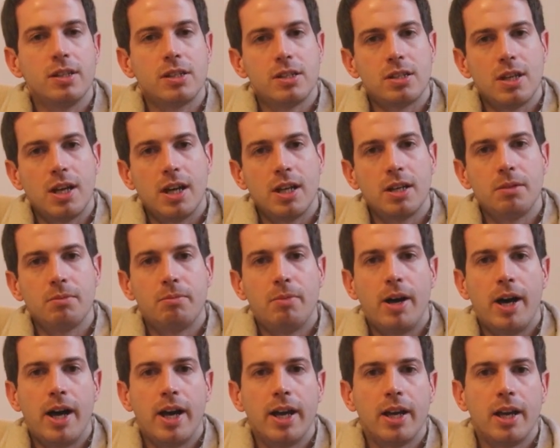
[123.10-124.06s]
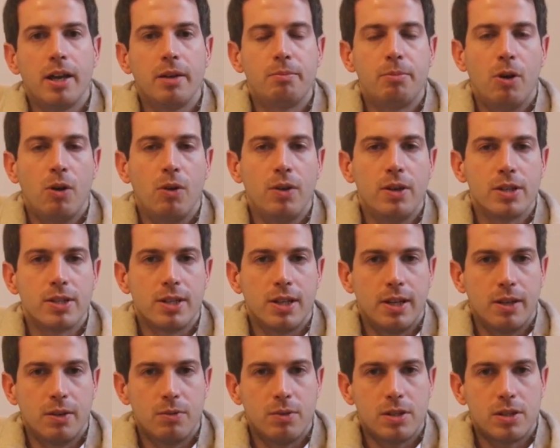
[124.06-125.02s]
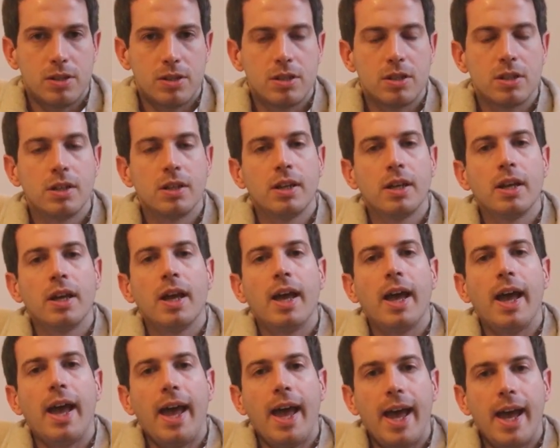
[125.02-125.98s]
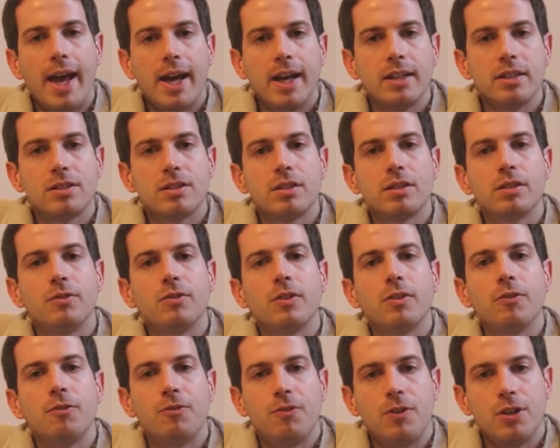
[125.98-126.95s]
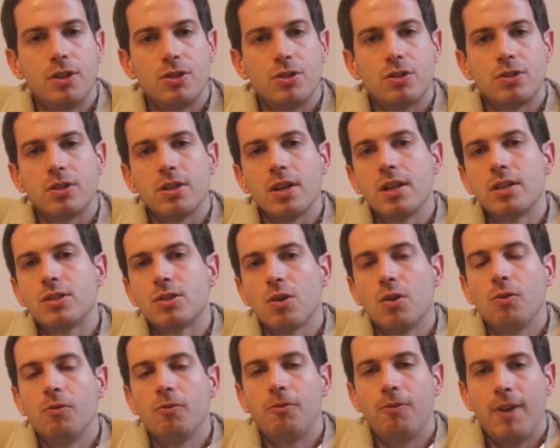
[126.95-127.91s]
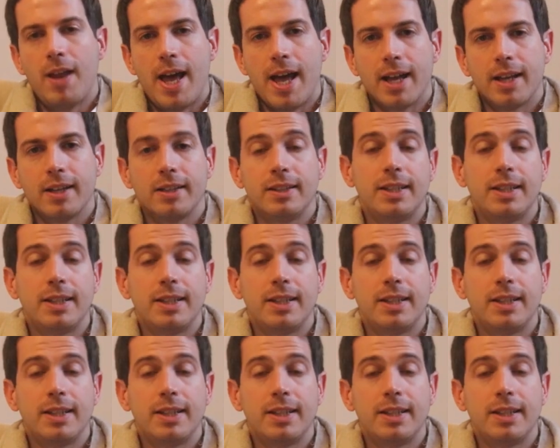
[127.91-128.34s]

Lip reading: designed by a Polish linguist and features its own flag.